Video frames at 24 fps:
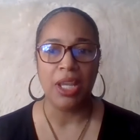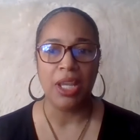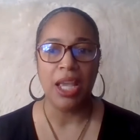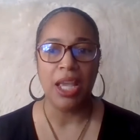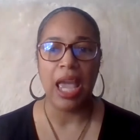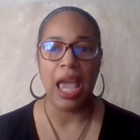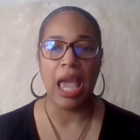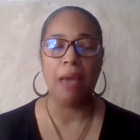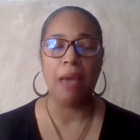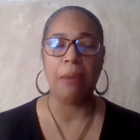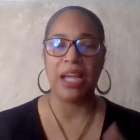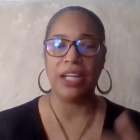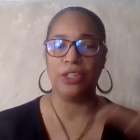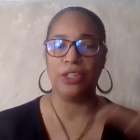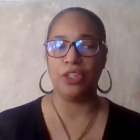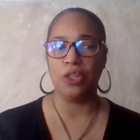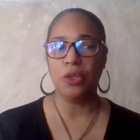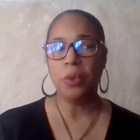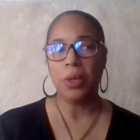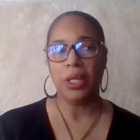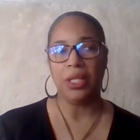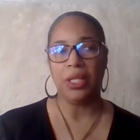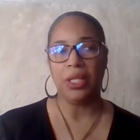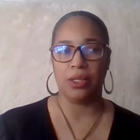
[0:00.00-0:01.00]
am I
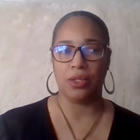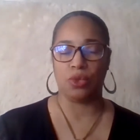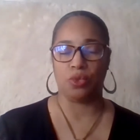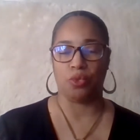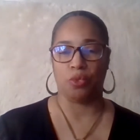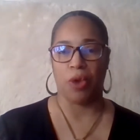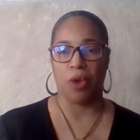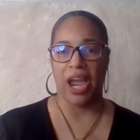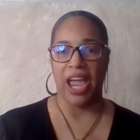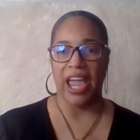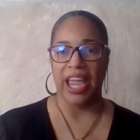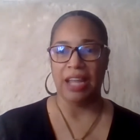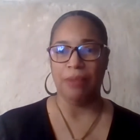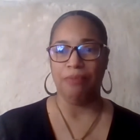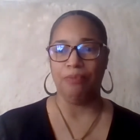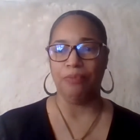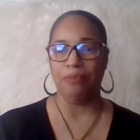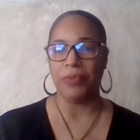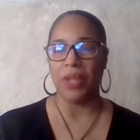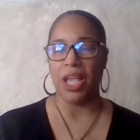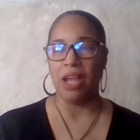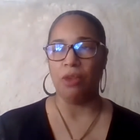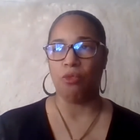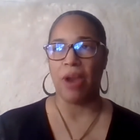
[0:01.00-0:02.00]
doing this right?
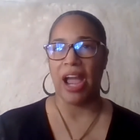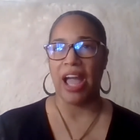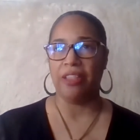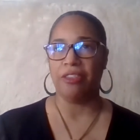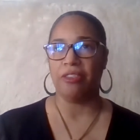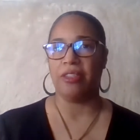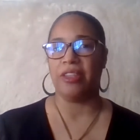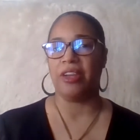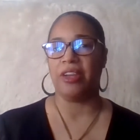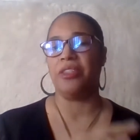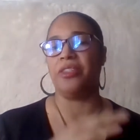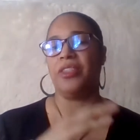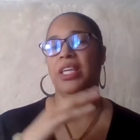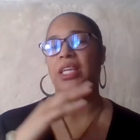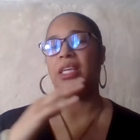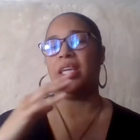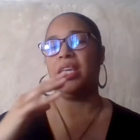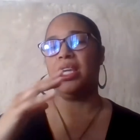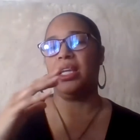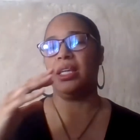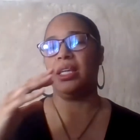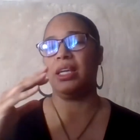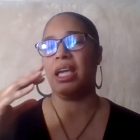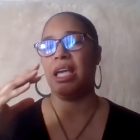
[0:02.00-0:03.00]
And rather they're
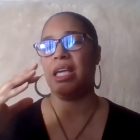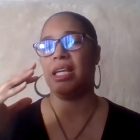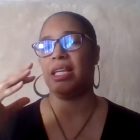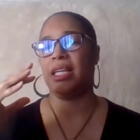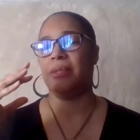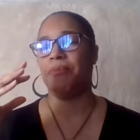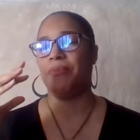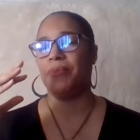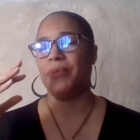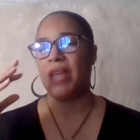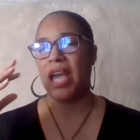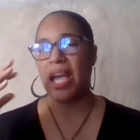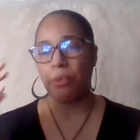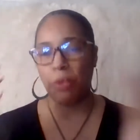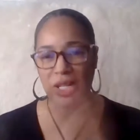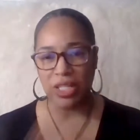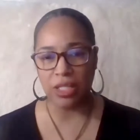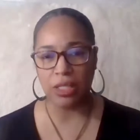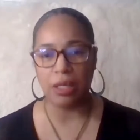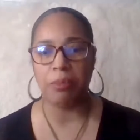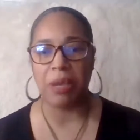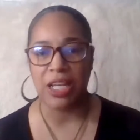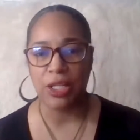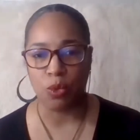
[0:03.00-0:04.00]
thinking, what's the
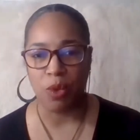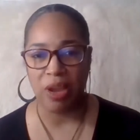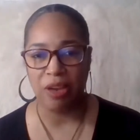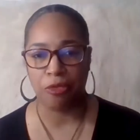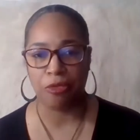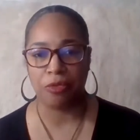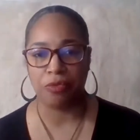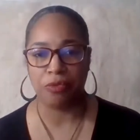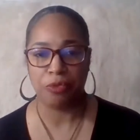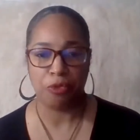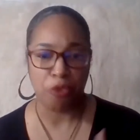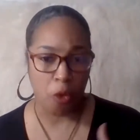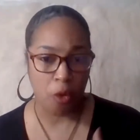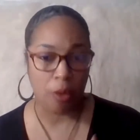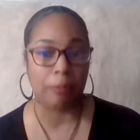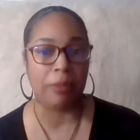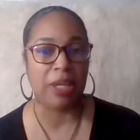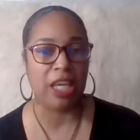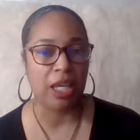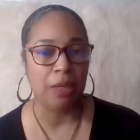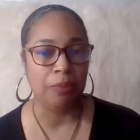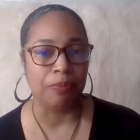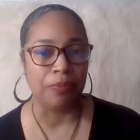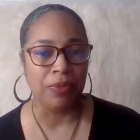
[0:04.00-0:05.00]
best way for
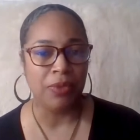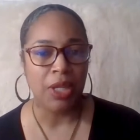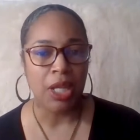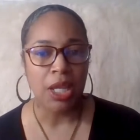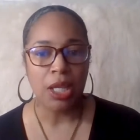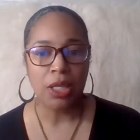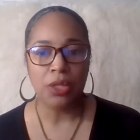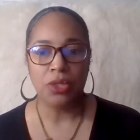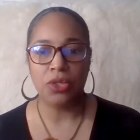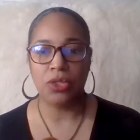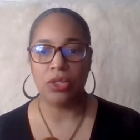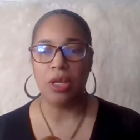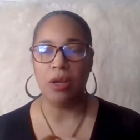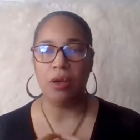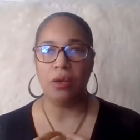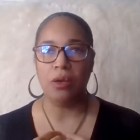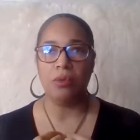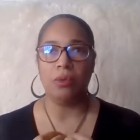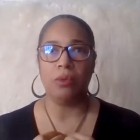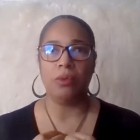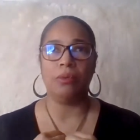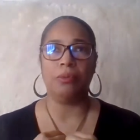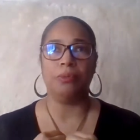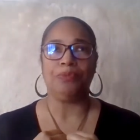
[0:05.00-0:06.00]
me?
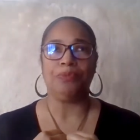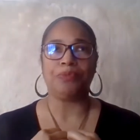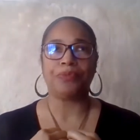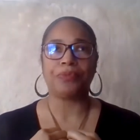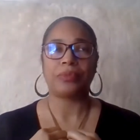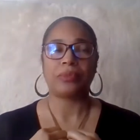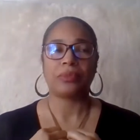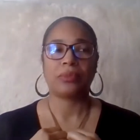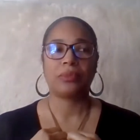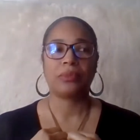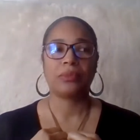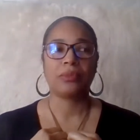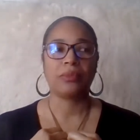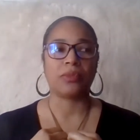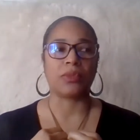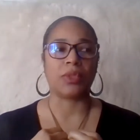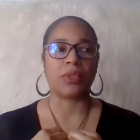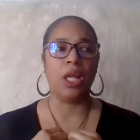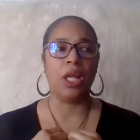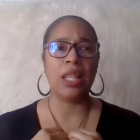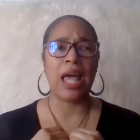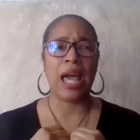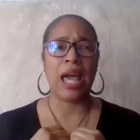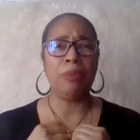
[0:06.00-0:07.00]
So
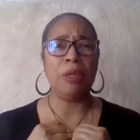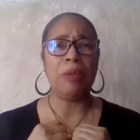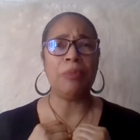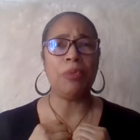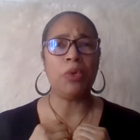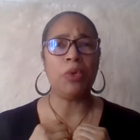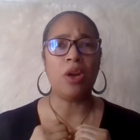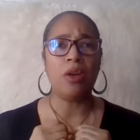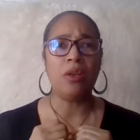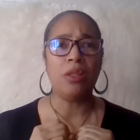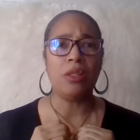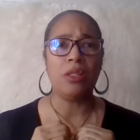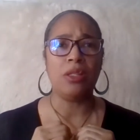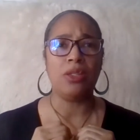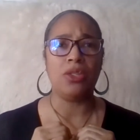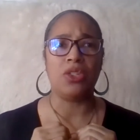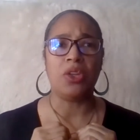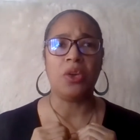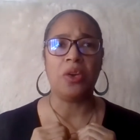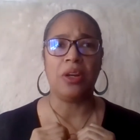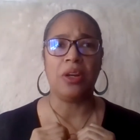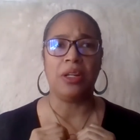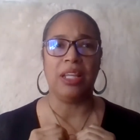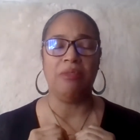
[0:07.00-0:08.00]
a lot of people go to the
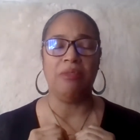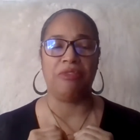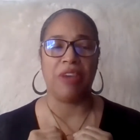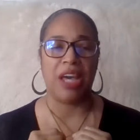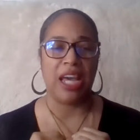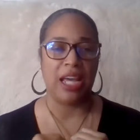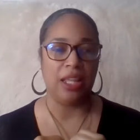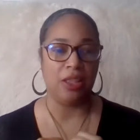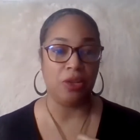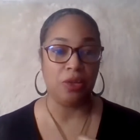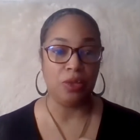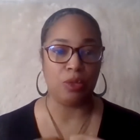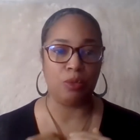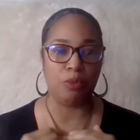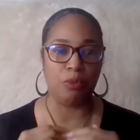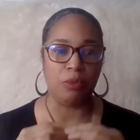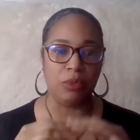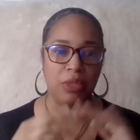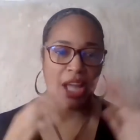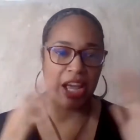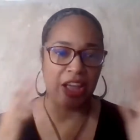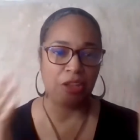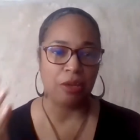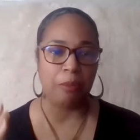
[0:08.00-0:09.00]
store and they find those
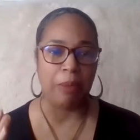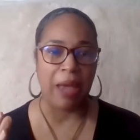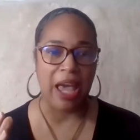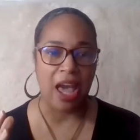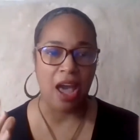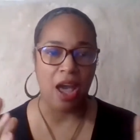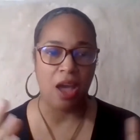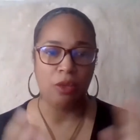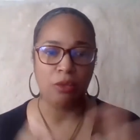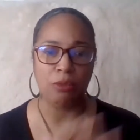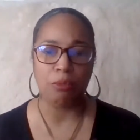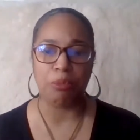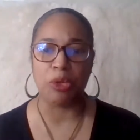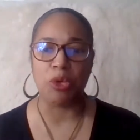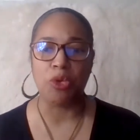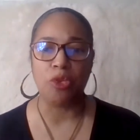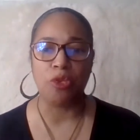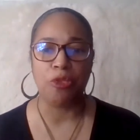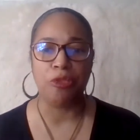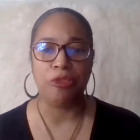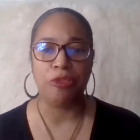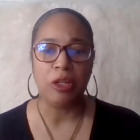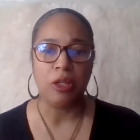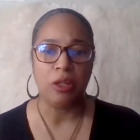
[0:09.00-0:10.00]
leather-bound,
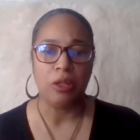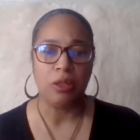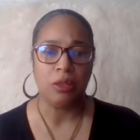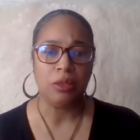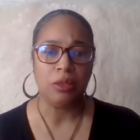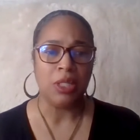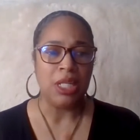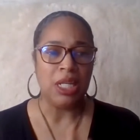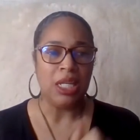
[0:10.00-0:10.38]
beautiful